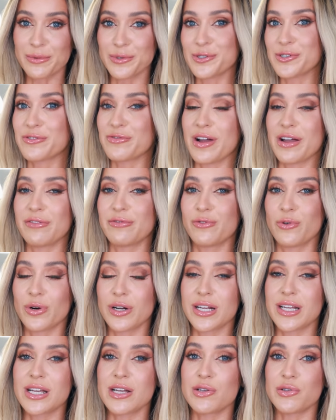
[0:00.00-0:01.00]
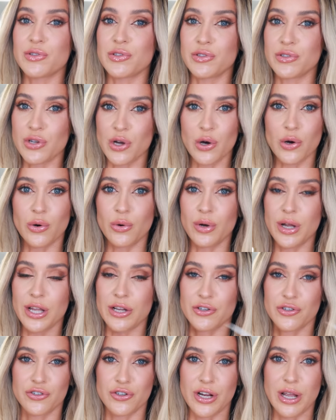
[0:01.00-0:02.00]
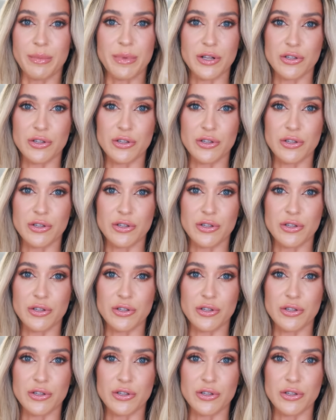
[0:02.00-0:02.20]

Rouge five forty is so extreme.